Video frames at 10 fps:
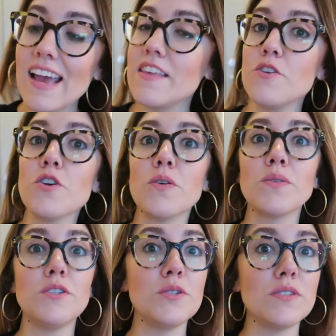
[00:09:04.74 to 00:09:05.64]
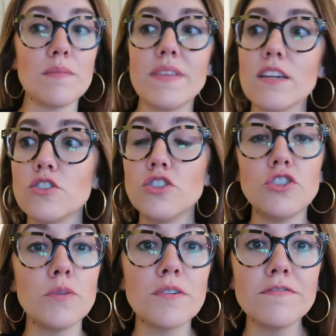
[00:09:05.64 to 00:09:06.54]
And then you go do something
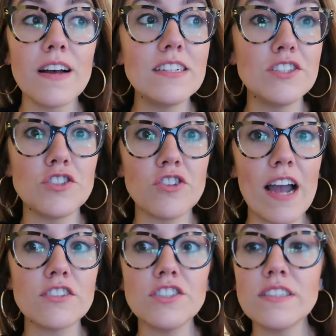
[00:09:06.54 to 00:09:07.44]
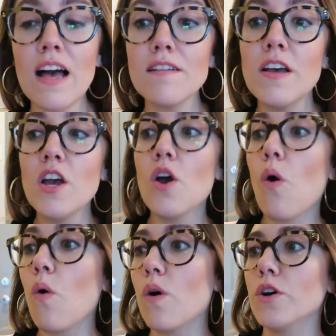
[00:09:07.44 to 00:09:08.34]
super fun to distract yourself,
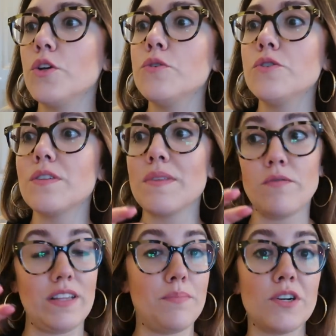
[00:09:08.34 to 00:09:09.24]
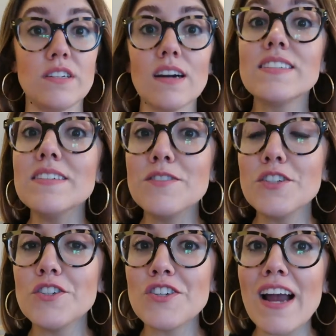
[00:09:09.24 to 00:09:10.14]
or you do something really productive
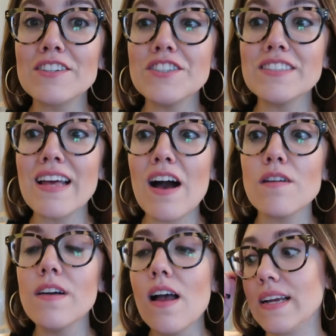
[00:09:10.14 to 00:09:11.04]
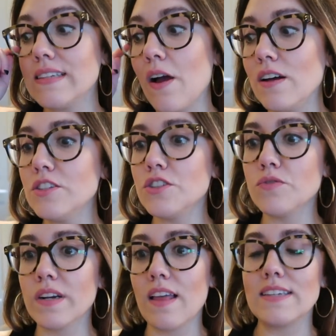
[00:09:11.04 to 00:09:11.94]
to distract yourself. Because I also
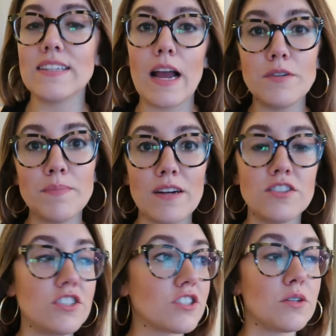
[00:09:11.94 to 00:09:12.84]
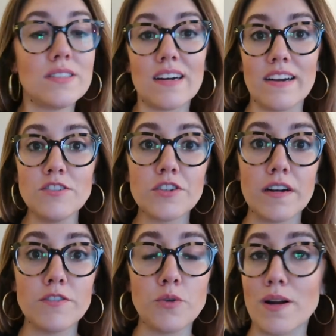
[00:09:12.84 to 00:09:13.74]
just realized that I was about to just go sit on
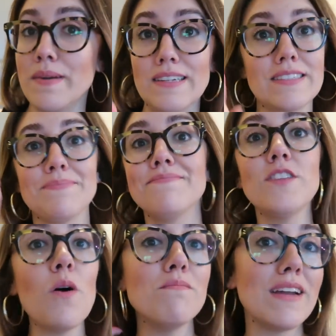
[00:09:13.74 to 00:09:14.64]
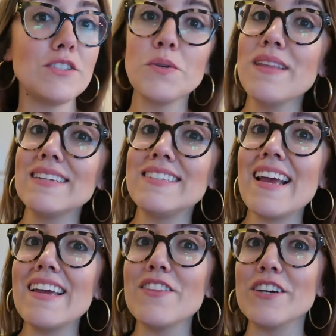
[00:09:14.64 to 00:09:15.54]
Instagram for 20 minutes. Nope, not doing that
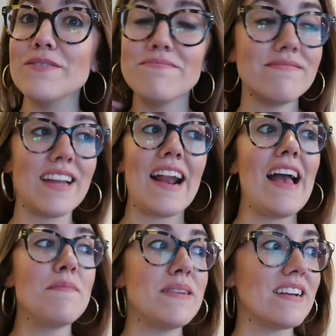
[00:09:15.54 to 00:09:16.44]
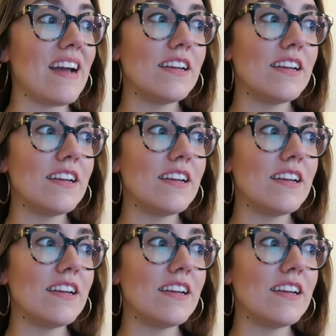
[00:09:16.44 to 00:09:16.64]
today either. Not happening.